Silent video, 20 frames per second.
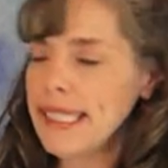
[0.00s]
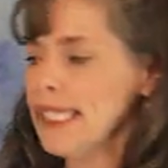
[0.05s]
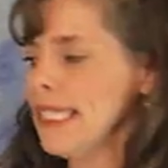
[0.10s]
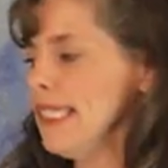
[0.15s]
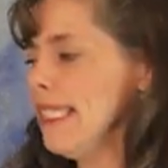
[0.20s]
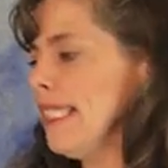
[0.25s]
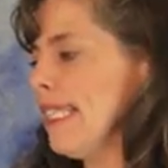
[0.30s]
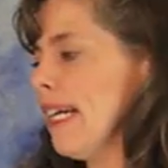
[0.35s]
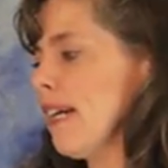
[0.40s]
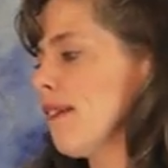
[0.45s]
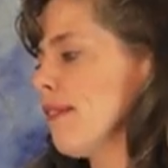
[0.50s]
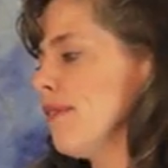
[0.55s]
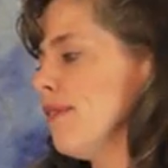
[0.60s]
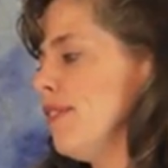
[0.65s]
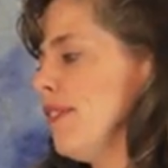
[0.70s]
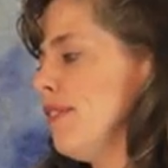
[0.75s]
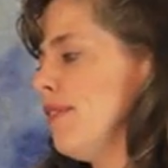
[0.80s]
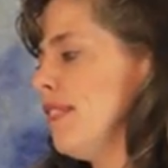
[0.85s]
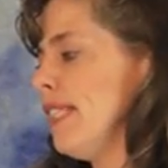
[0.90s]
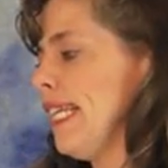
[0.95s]
at least 1 hour and
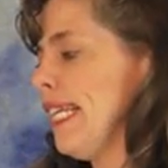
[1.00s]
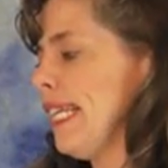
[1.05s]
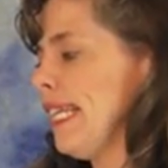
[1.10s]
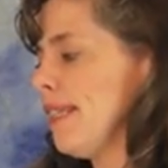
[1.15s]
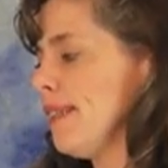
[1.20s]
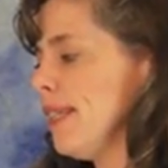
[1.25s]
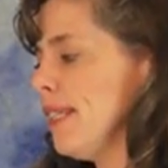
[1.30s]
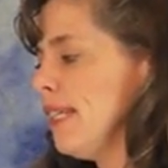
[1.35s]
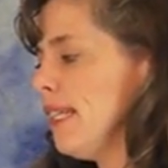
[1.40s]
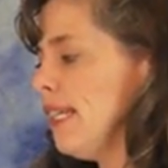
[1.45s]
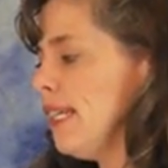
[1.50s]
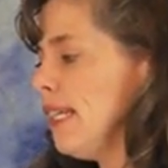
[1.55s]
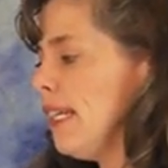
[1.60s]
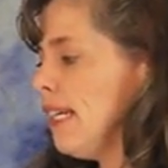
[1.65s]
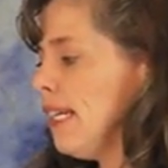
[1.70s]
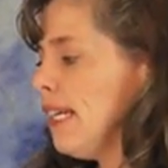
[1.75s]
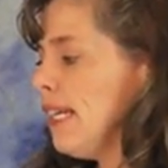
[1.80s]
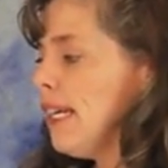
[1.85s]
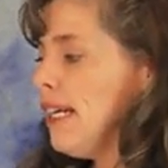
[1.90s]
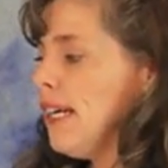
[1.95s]
15.
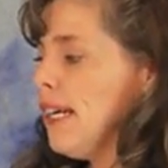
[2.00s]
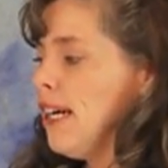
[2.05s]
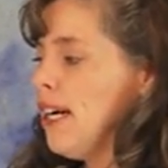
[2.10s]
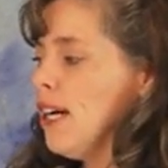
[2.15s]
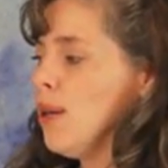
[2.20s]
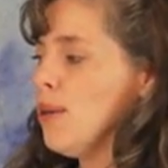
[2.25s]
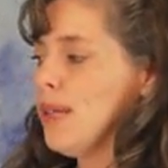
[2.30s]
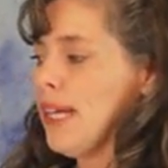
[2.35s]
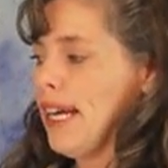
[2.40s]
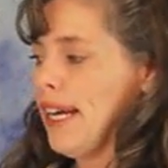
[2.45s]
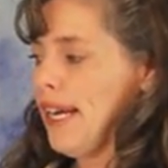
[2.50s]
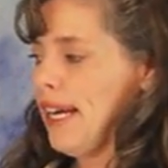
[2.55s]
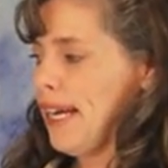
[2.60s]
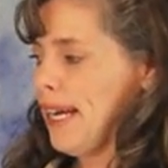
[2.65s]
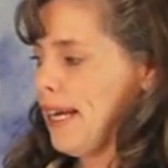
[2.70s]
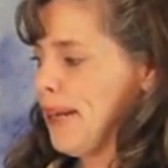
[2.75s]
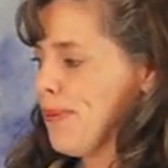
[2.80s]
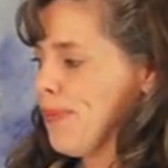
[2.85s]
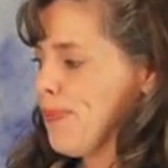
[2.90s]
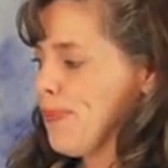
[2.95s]

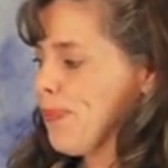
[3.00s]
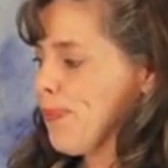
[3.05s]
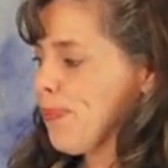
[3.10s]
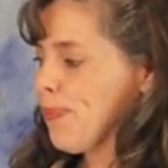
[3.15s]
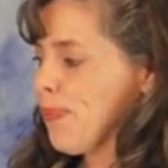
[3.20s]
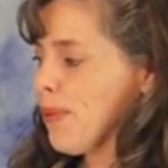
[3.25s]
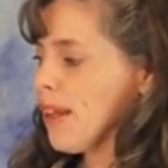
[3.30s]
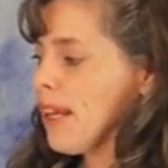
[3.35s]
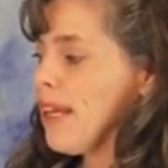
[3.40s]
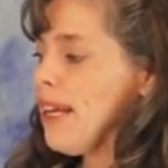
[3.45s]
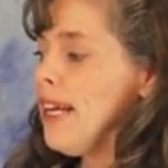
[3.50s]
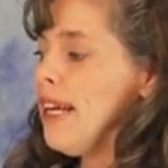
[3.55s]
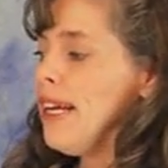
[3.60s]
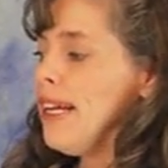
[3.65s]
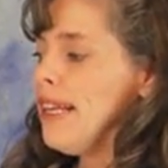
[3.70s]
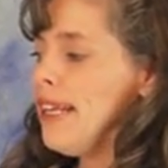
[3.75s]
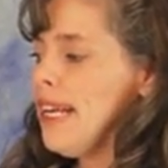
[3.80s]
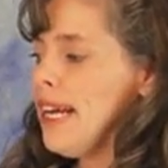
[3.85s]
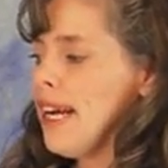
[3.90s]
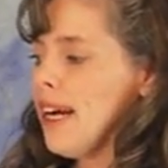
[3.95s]
Okay.
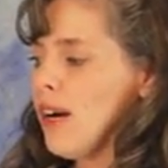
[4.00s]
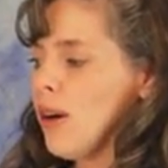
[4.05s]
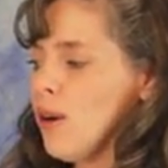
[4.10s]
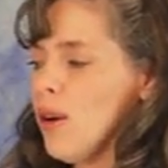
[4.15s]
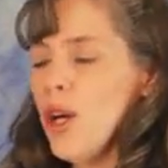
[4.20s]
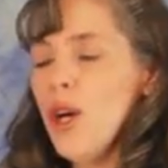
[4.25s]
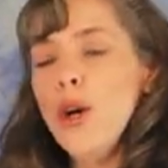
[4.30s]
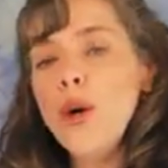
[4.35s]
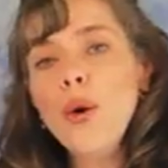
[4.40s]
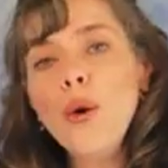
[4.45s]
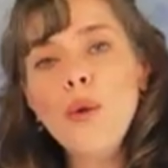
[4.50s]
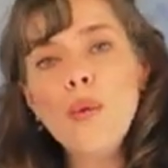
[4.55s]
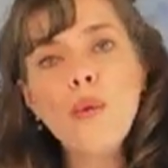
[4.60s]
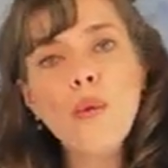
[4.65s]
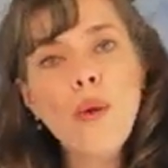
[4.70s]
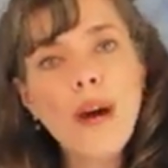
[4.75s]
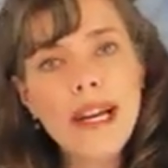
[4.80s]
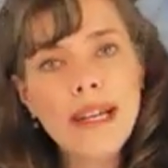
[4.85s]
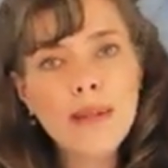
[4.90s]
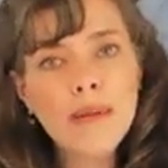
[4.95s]
Now,
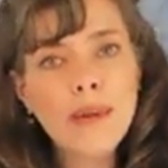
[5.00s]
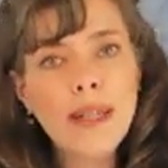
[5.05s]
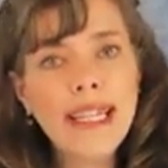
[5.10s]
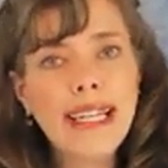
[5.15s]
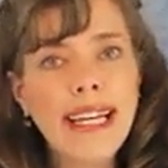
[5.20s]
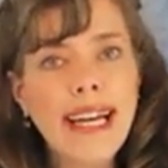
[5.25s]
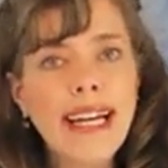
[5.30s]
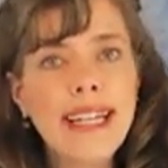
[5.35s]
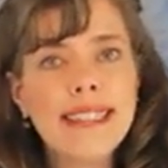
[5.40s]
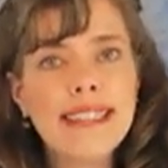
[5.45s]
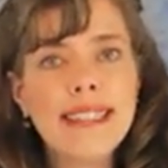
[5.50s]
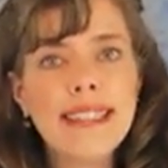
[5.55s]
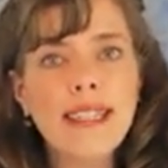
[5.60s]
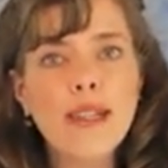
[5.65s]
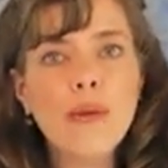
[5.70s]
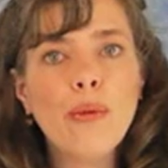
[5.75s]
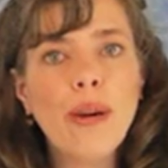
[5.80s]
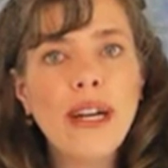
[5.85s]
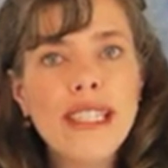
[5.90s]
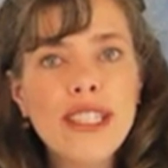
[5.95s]
when
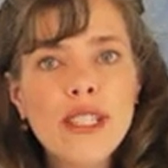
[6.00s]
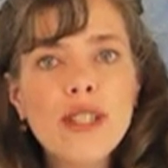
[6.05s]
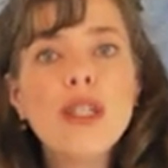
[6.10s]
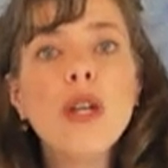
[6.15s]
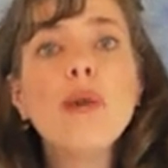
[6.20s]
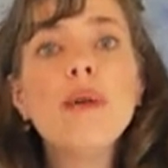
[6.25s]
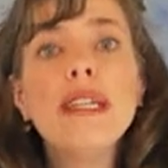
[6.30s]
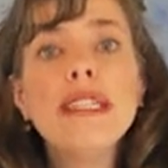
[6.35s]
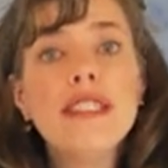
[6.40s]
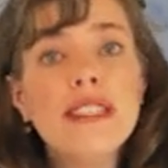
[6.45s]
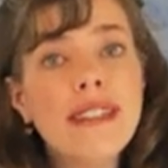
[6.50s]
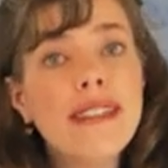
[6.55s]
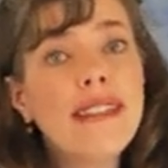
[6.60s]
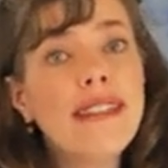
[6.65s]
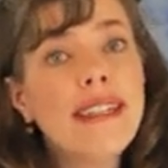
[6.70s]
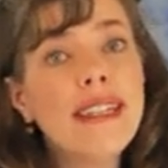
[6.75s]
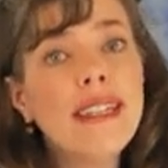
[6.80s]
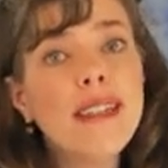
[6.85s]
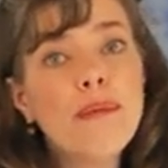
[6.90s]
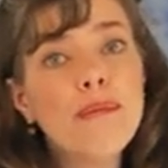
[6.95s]
you go into the
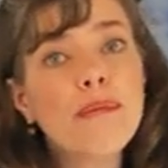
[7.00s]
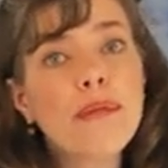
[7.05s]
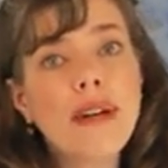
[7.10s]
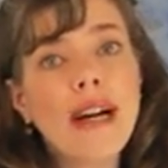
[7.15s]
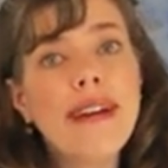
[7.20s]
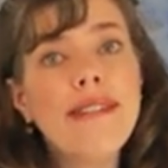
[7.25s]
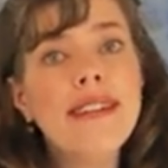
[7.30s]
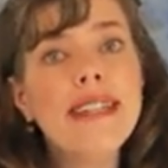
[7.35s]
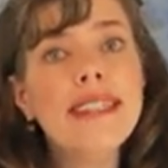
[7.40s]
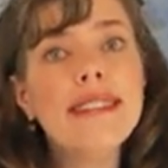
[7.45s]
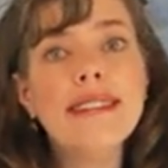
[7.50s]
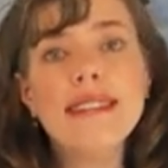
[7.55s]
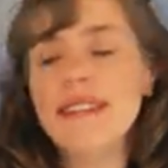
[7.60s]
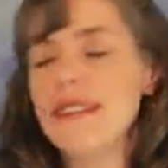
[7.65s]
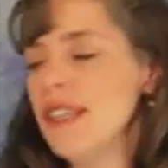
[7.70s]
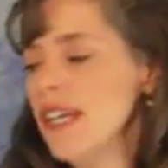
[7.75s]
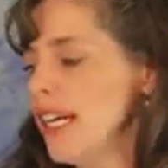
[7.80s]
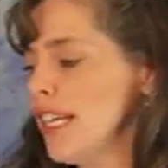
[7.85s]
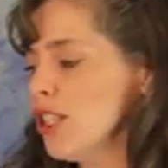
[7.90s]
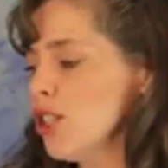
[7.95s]
little private
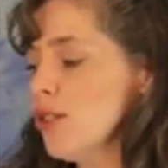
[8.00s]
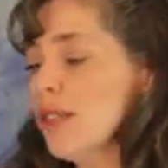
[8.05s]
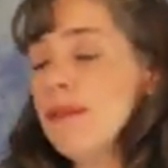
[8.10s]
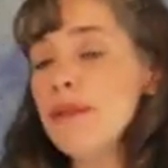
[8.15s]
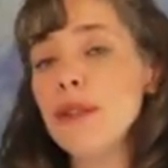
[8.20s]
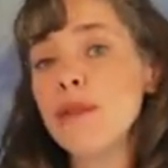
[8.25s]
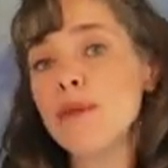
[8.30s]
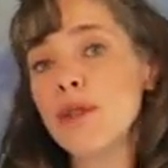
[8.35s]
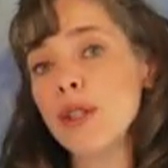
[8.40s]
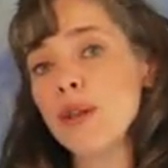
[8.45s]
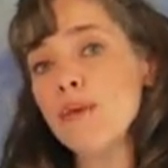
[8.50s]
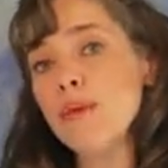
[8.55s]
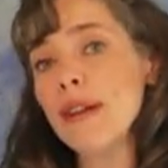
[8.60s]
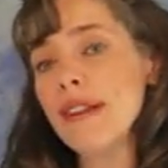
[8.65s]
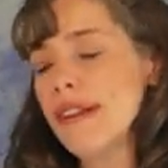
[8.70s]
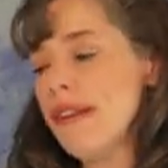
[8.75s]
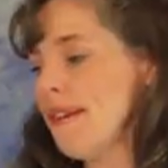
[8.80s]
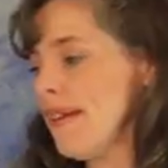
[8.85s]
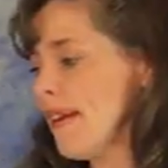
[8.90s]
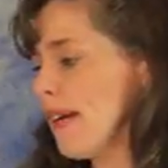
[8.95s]
treatment room
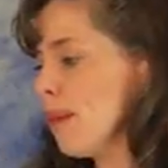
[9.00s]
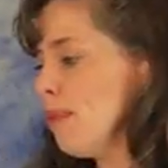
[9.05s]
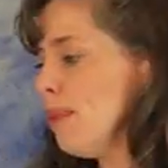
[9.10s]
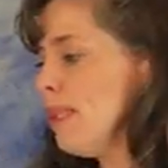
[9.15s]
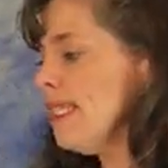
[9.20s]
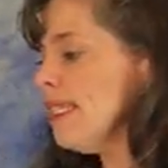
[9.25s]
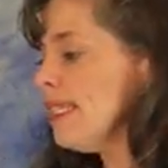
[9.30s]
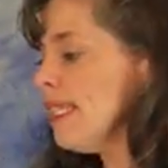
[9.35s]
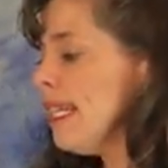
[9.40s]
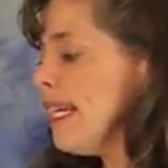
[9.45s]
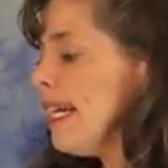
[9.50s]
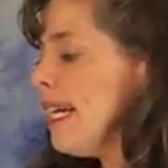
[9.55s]
with the therapist,